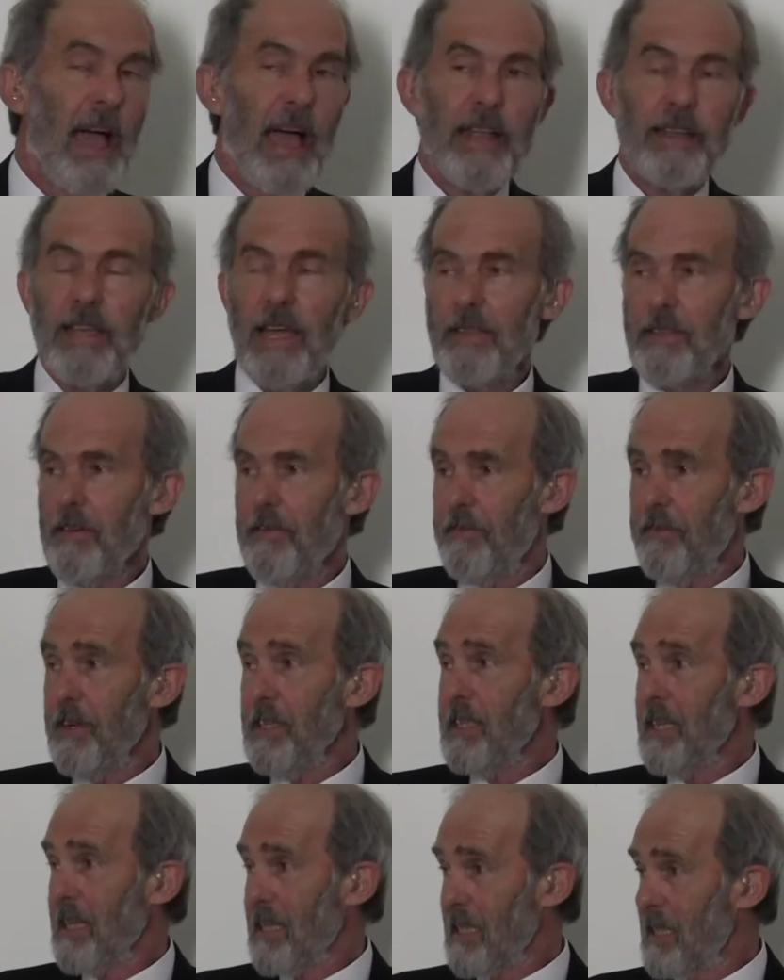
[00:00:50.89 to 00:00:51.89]
And yet the
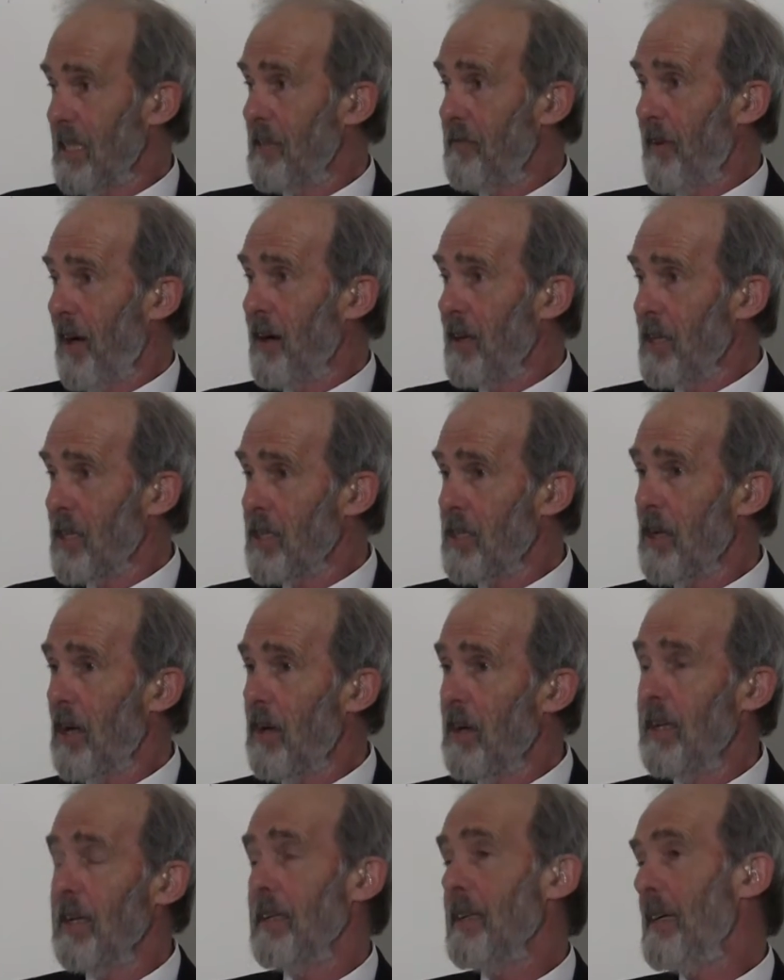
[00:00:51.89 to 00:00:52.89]
physics is very
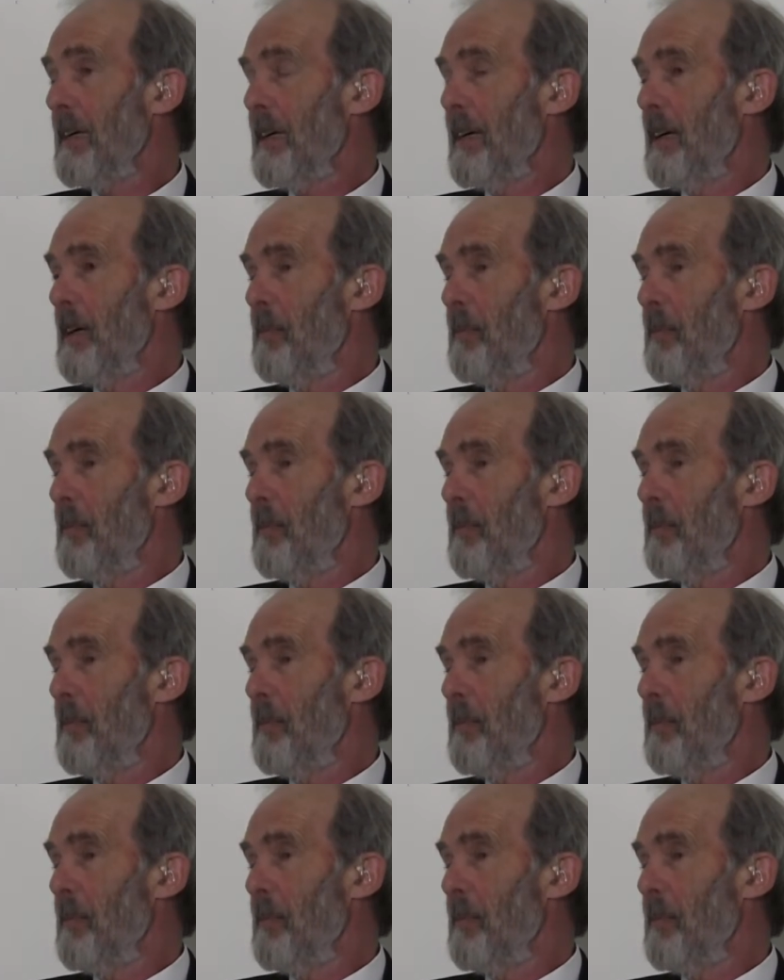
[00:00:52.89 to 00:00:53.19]
solid,